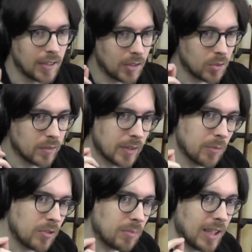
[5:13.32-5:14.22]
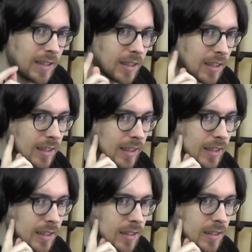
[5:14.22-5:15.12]
Although if he was playing to a
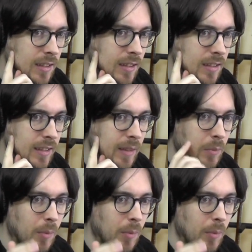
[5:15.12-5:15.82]
click, he'd